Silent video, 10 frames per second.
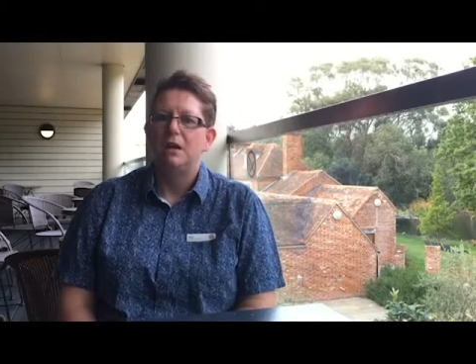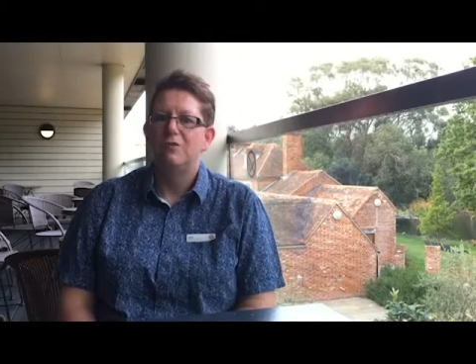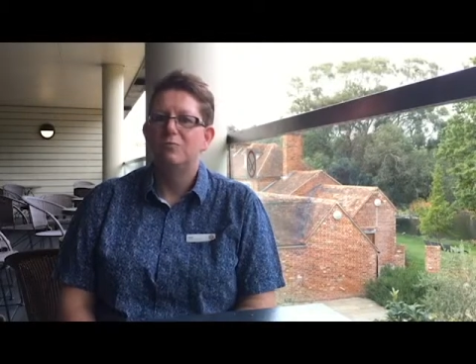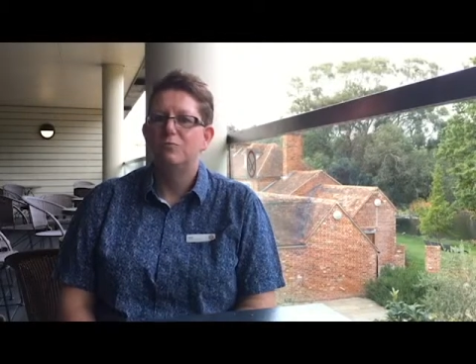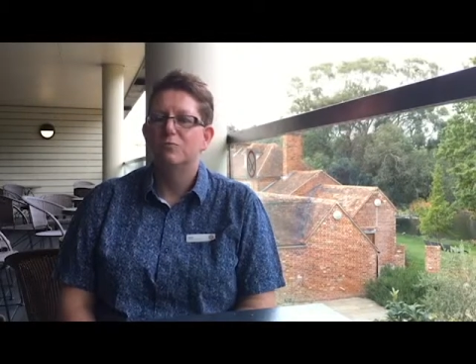
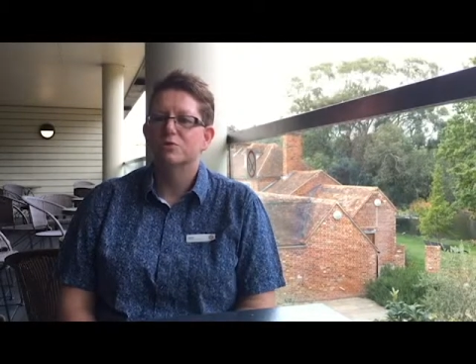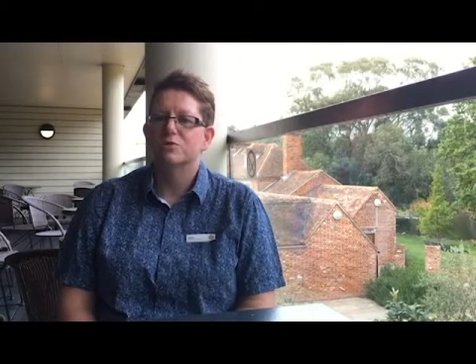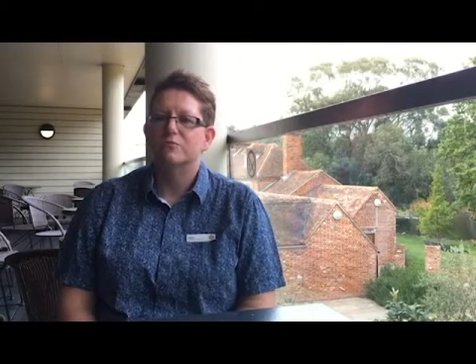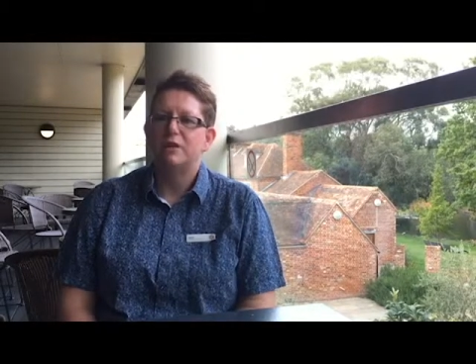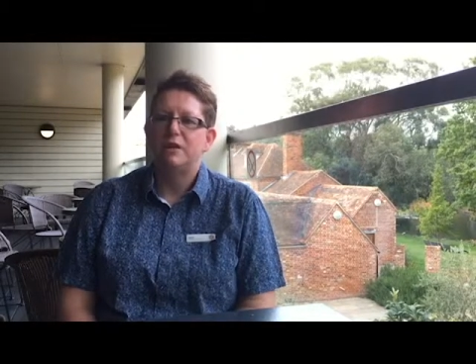It
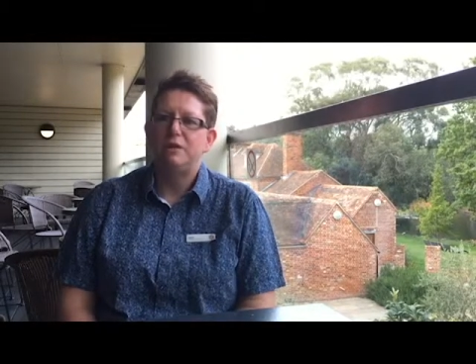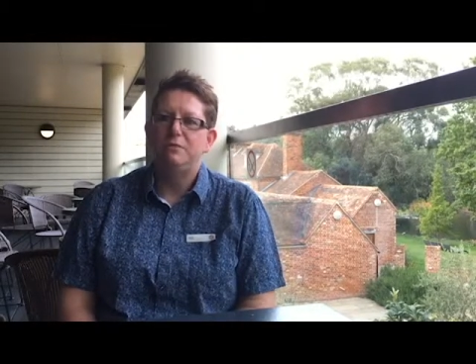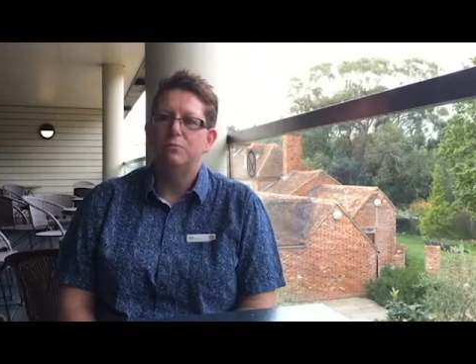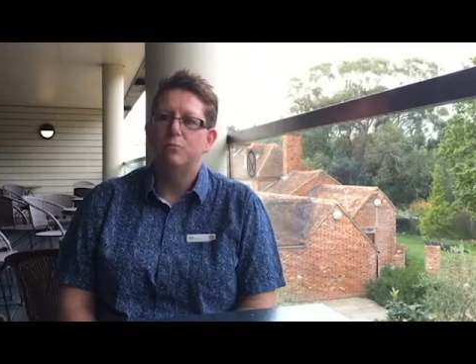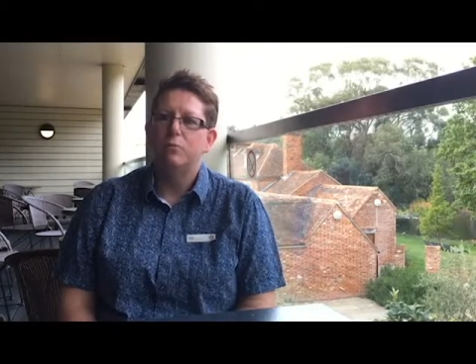wasn't really
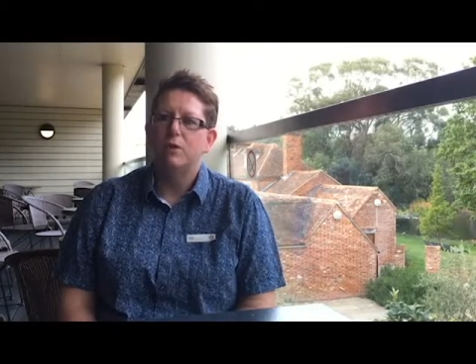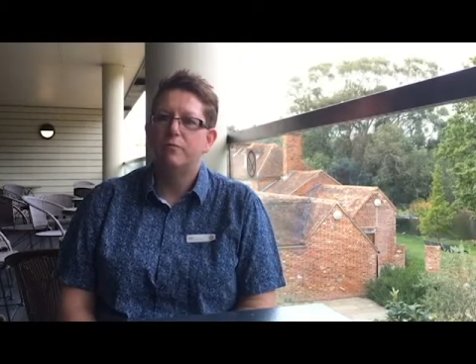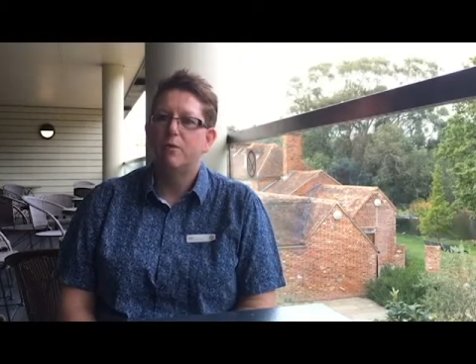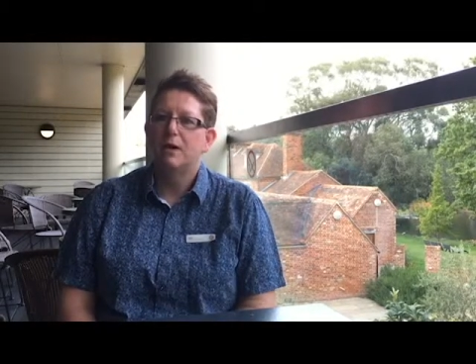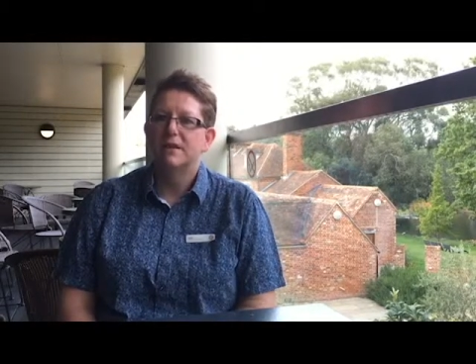
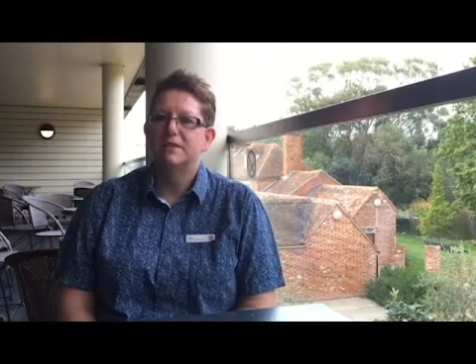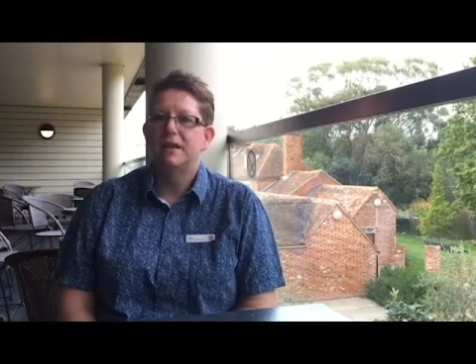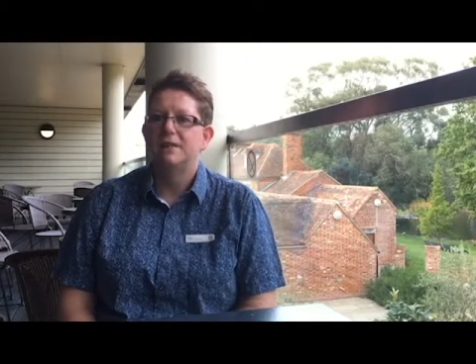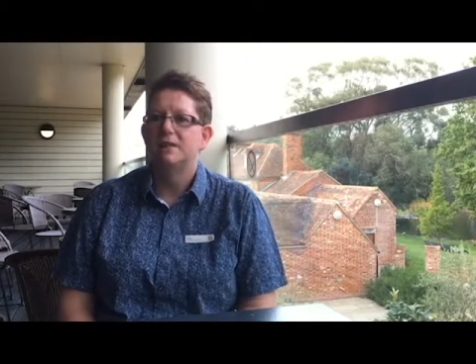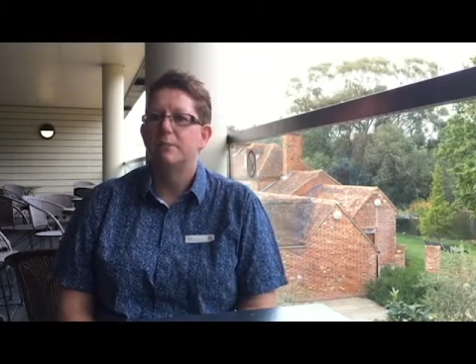worthwhile us
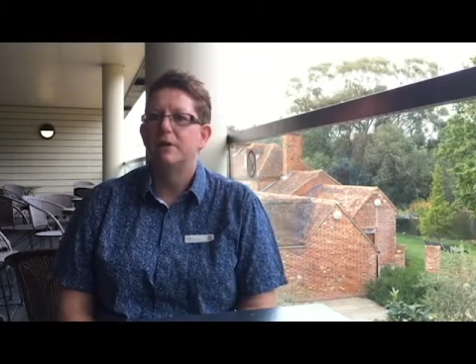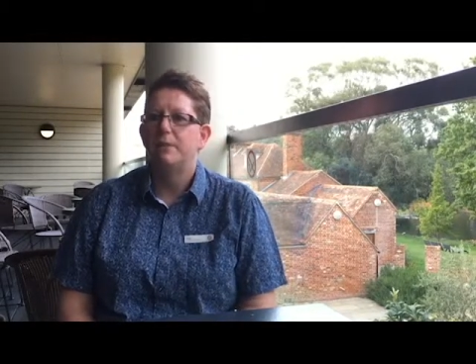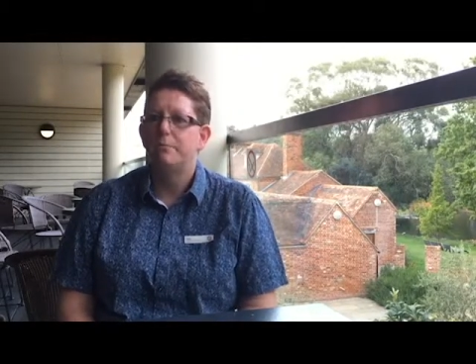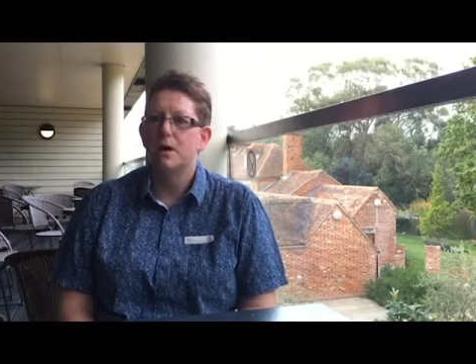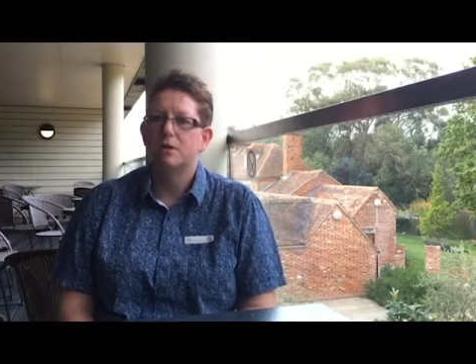getting someone
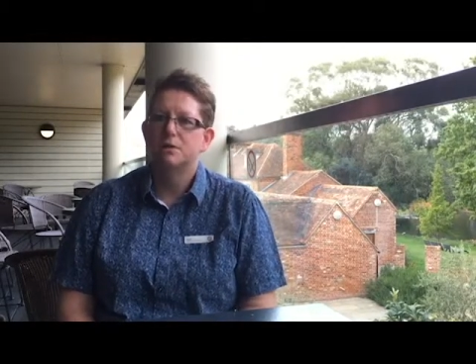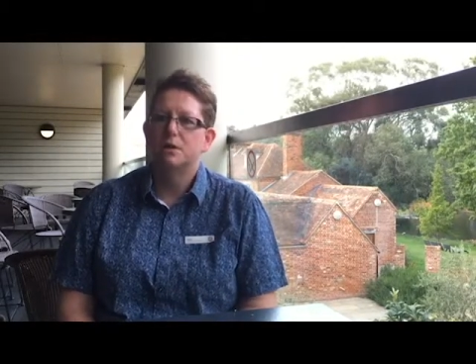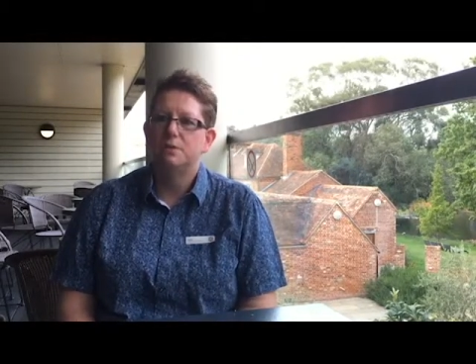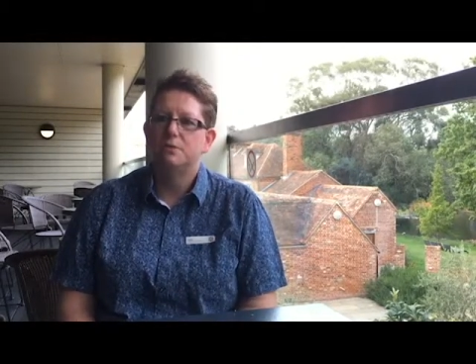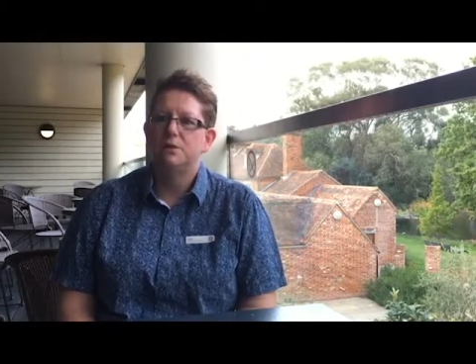in
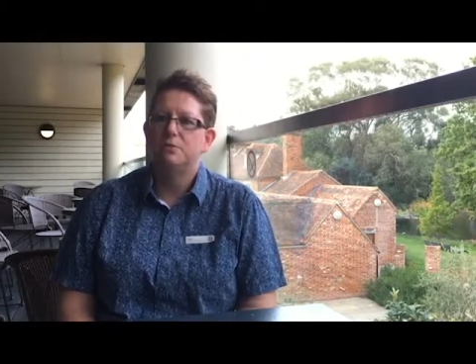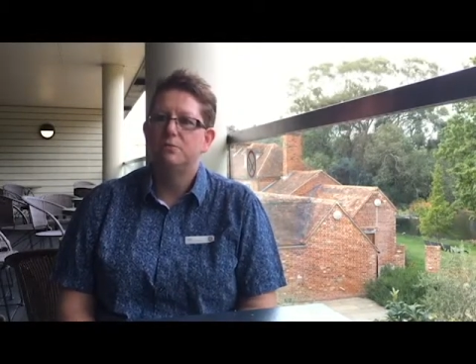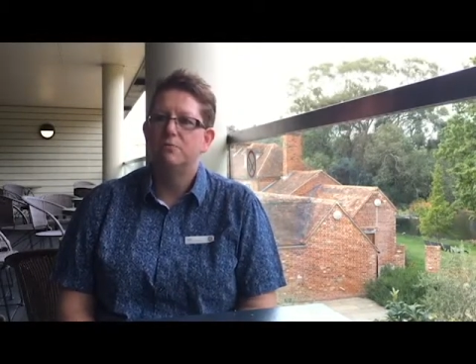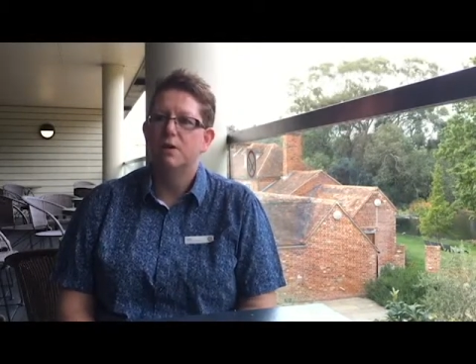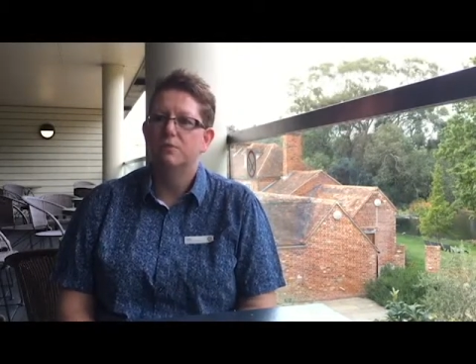part-time to do the
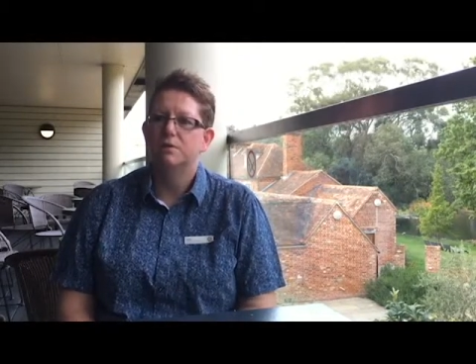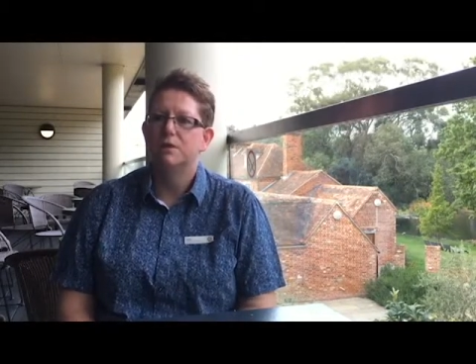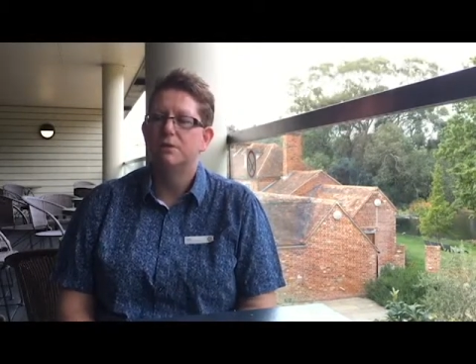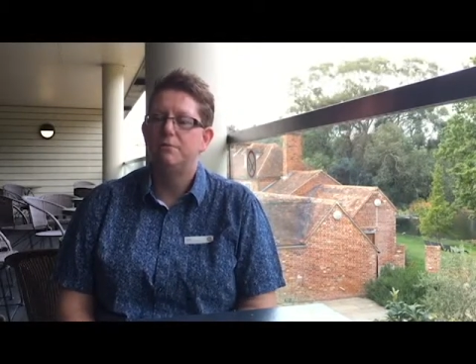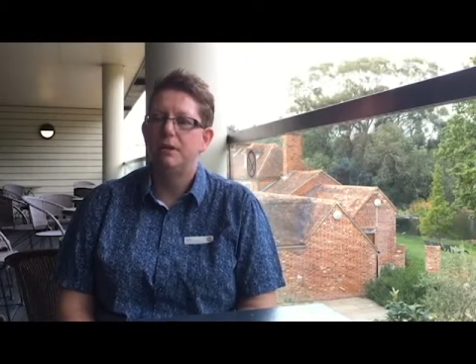role,
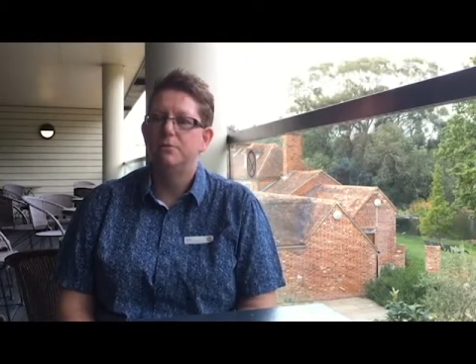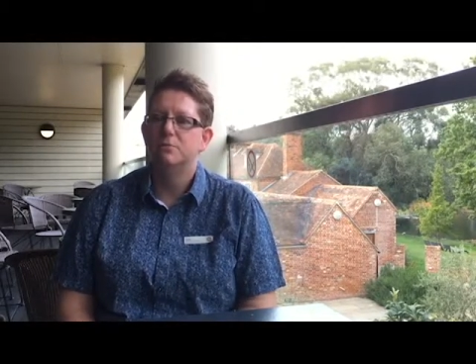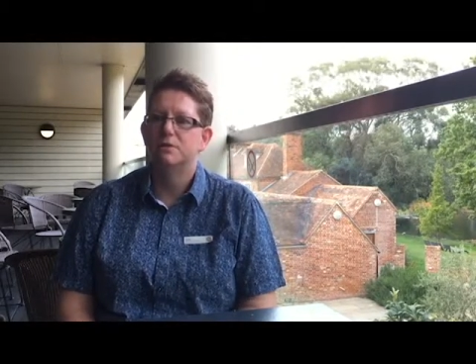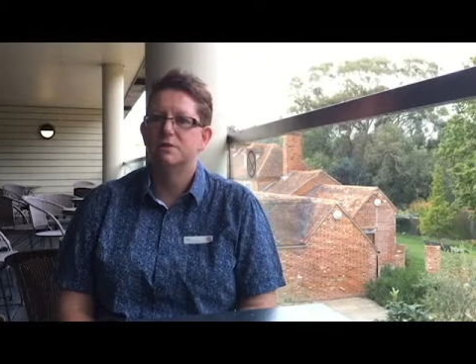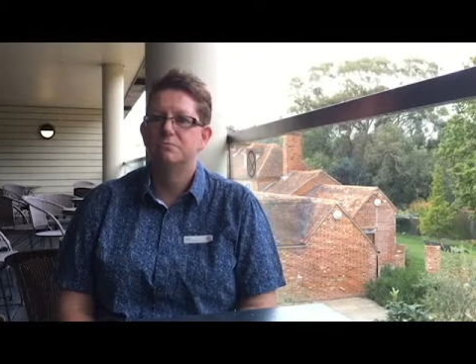so it
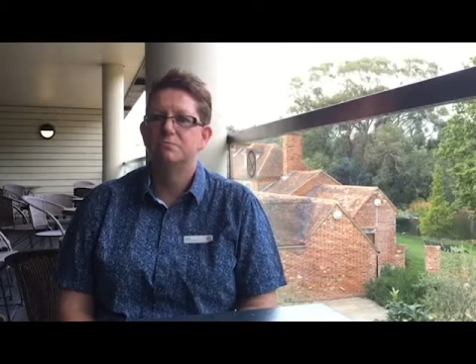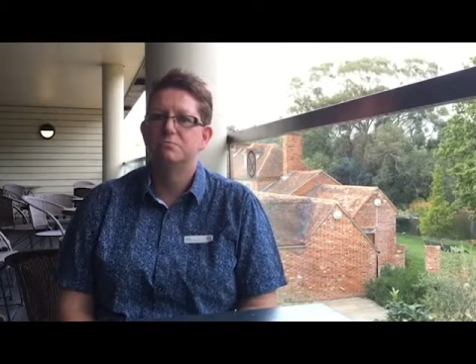was